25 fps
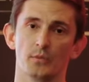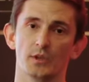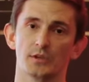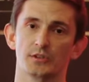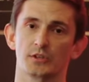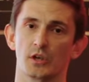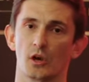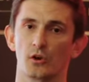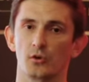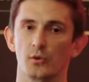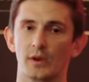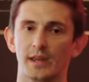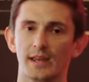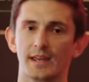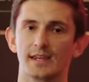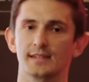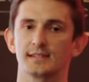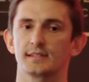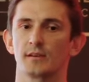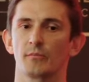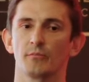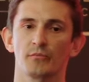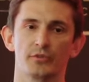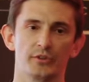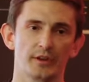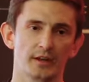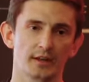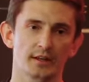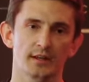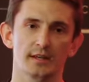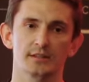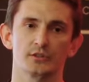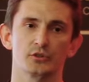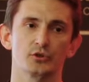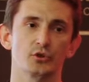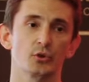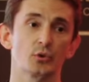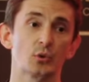So it's
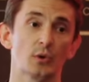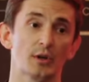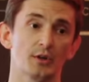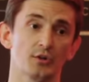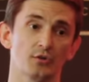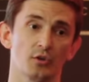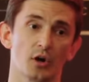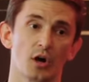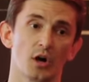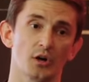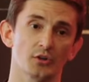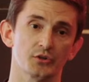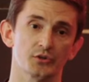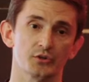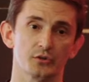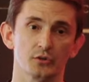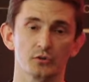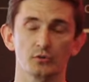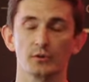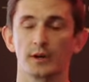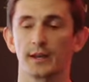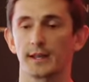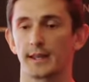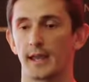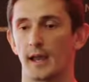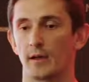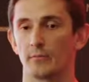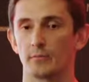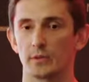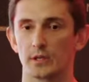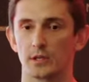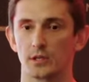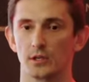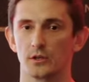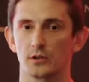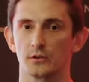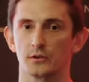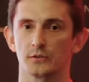a tool in your arsenal and it can
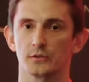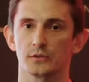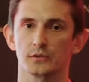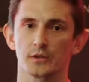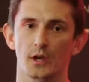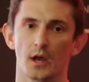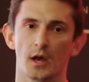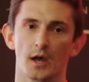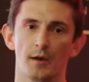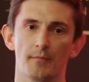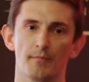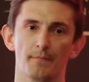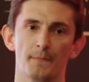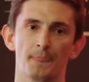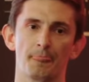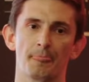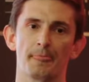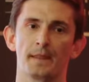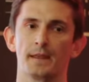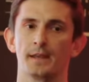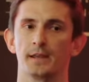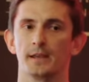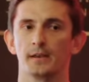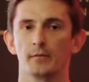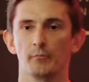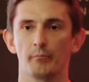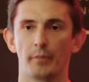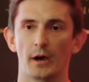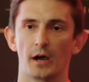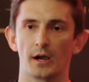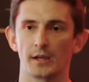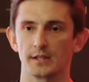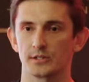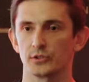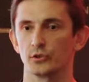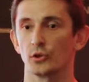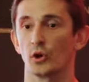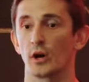be used,
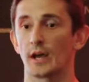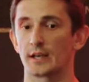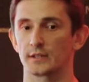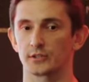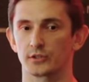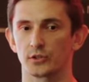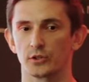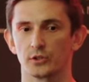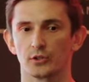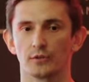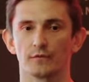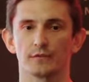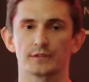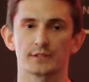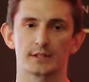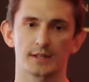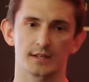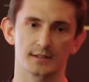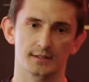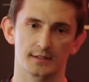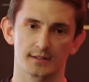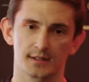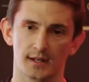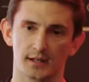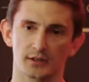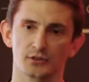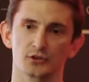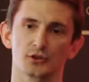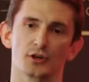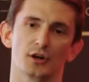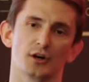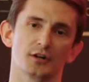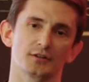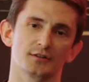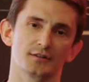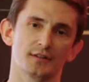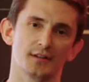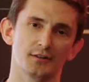but it's not as good obviously as a second
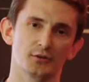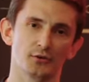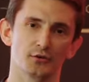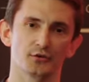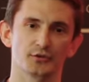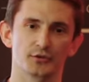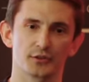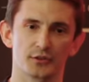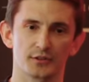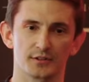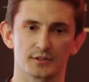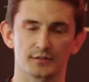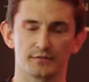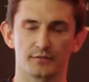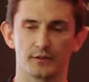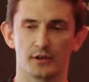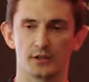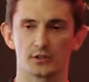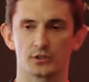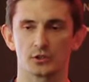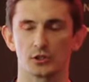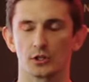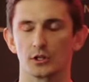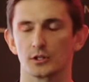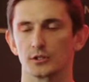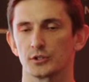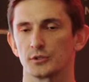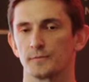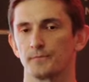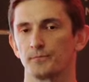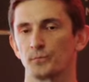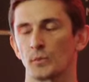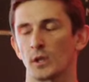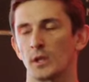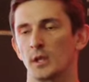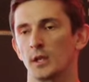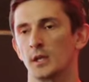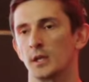charge and then not as good as a first charge.
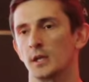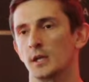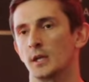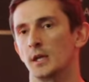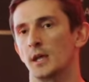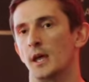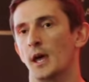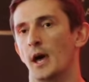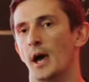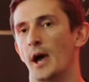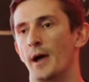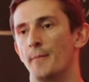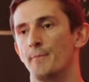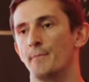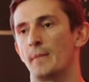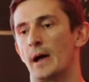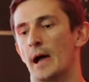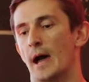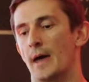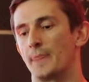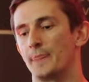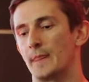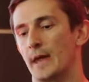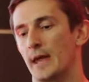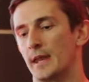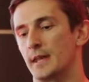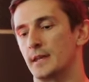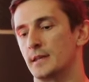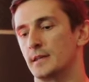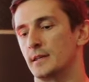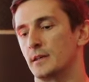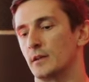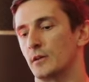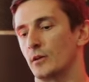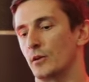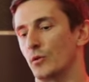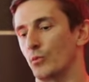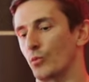And
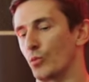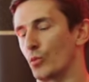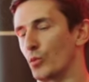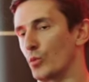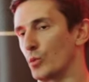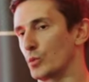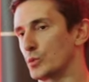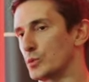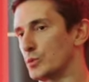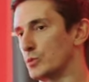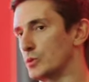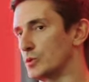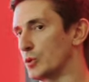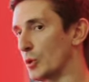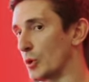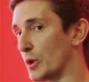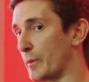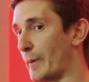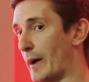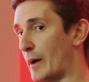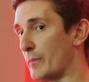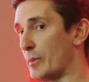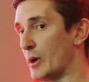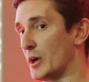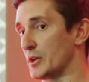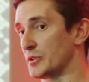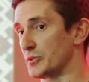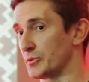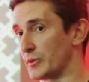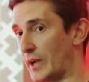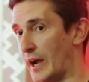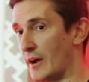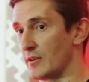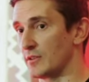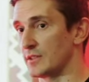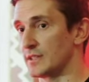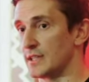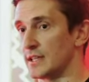then we'll talk about personal
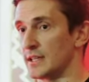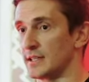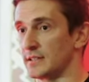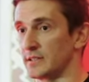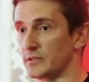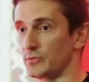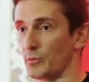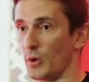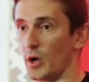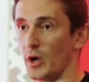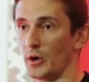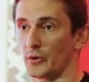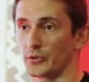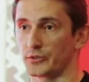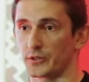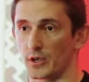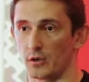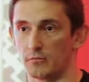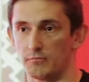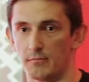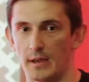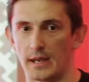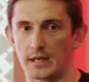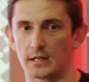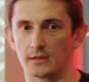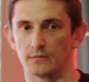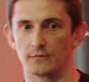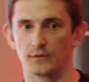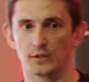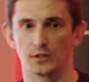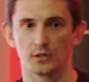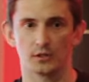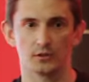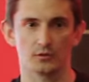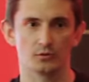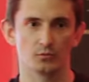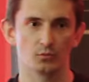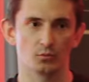guarantees as well. So many of
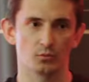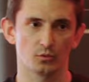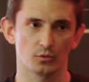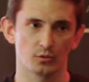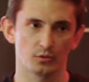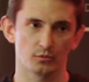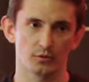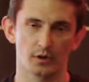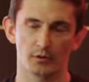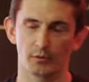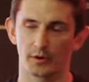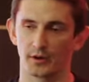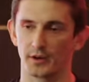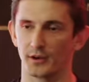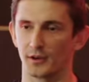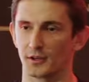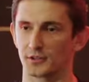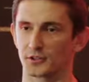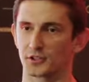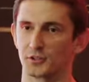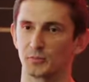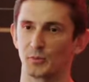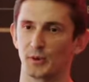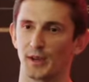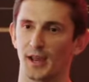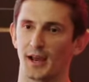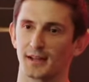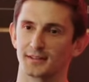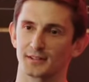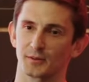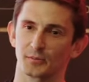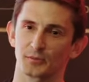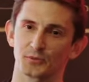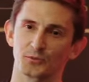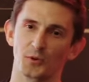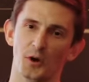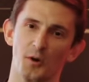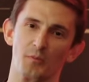you will, I won't ask you to put your hands
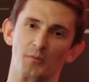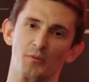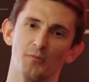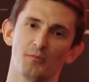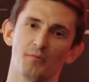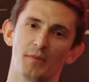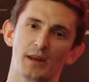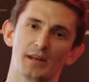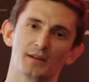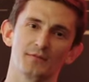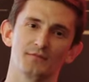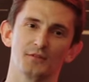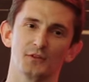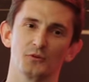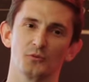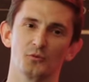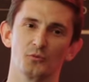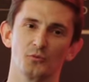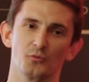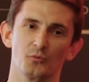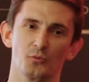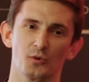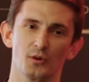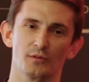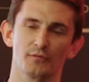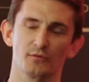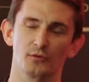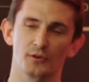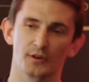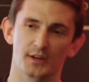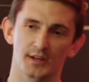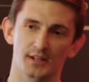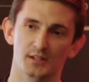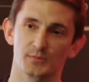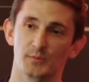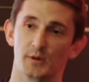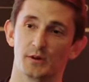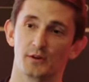up as well, but many of you will have
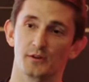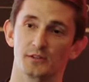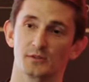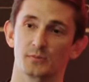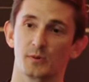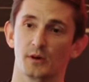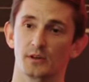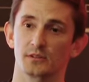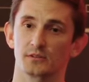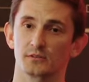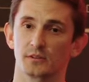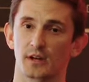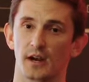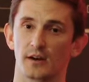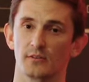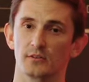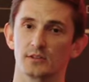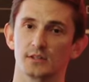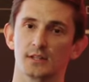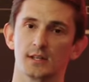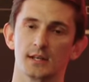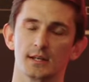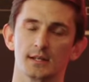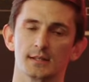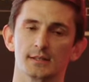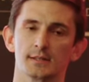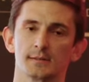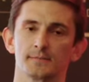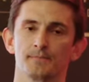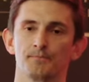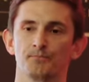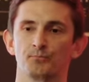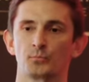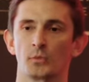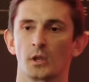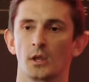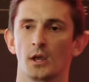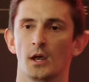already experienced personal guarantees.
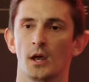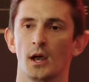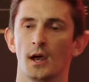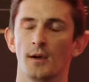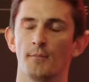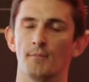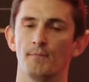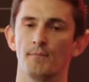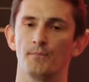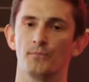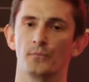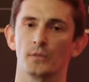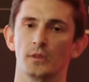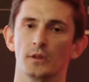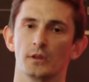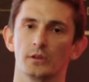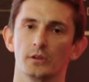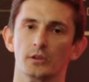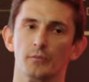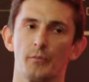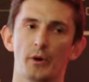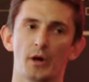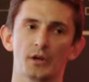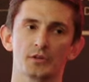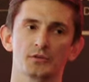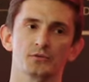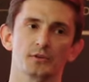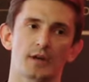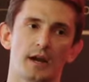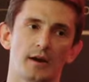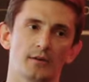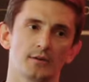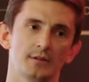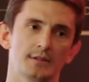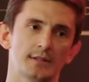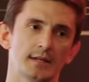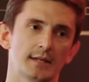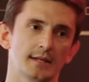The personal
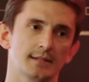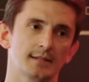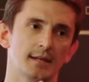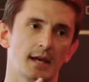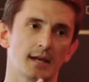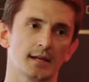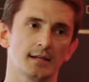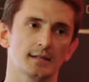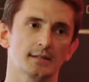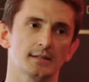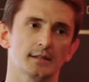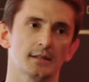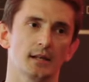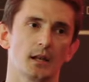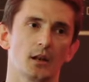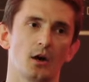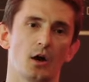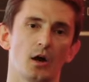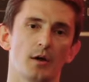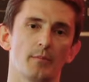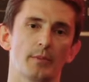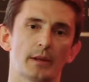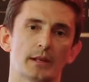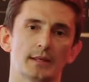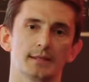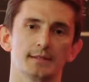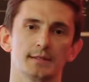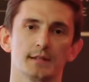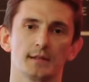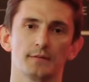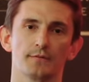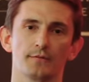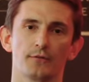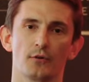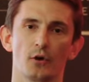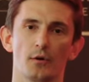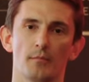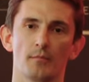guarantee takes the
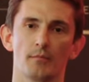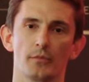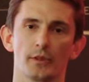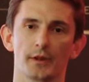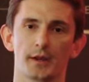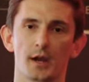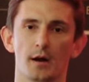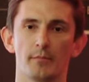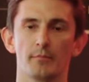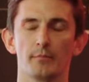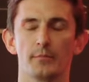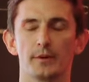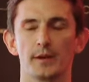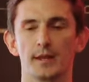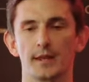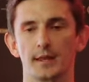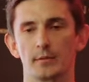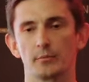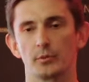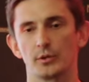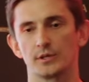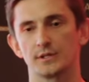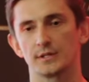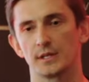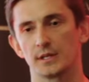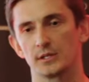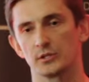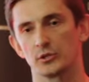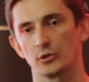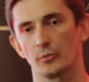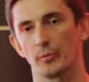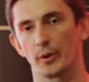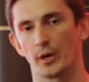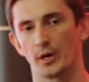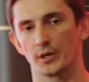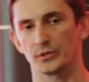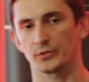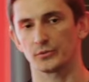liability from the company and puts it into
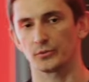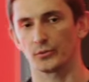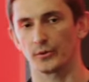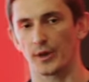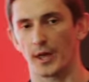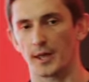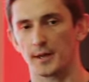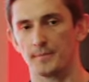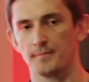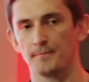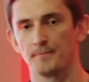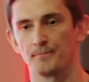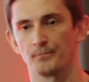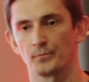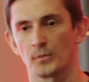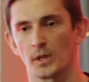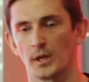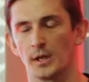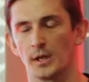your personal name.